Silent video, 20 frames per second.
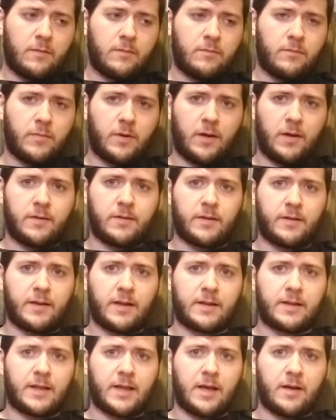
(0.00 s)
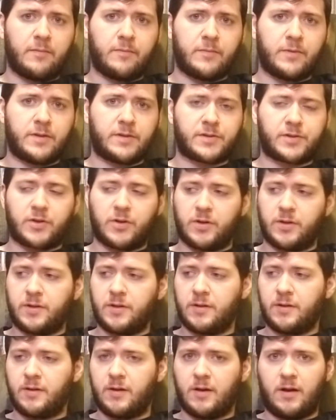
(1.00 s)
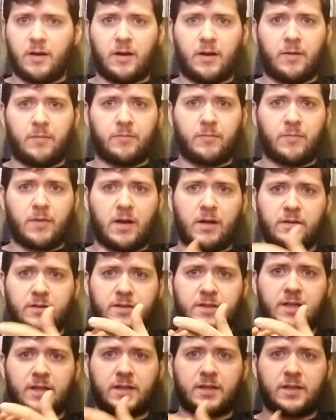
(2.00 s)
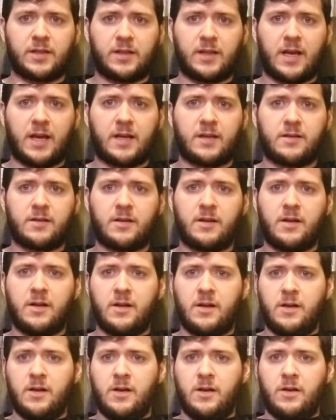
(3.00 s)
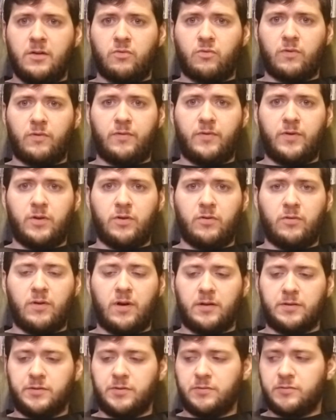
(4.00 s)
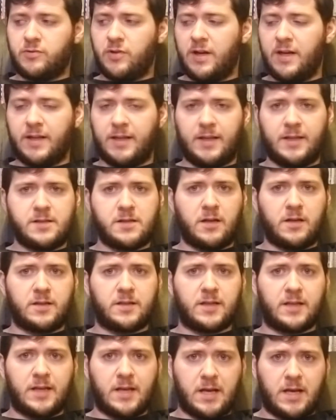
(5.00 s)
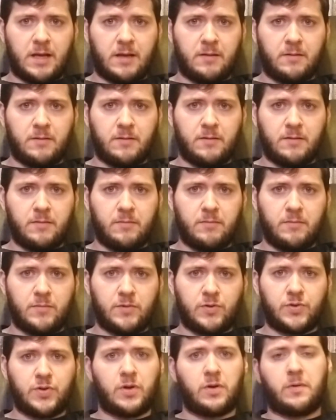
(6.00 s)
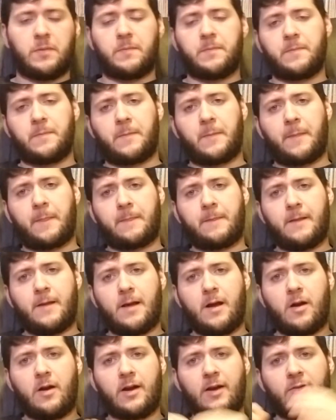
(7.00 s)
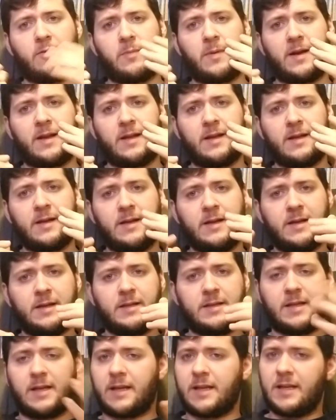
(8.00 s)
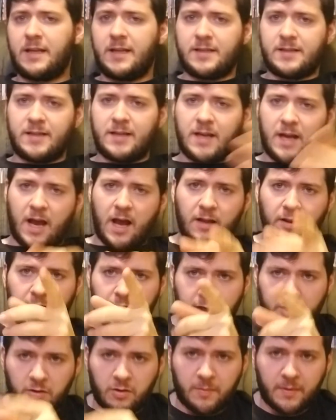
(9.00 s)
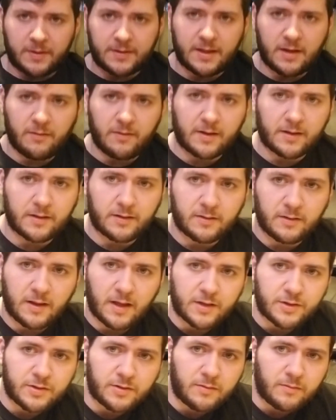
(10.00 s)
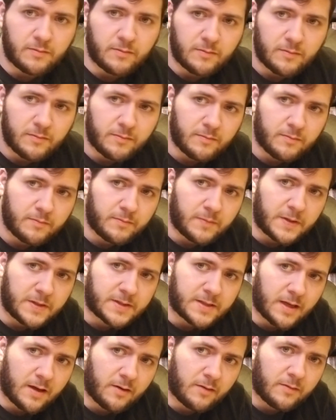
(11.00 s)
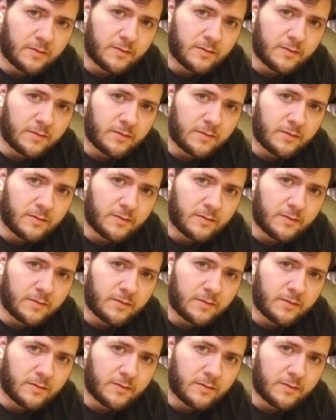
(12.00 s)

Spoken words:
But other than that, the album is good. I'll stick to that review. I'll try to get it done today. So, all right, everybody, take it easy. I'll let you know about that record collection. Peace out.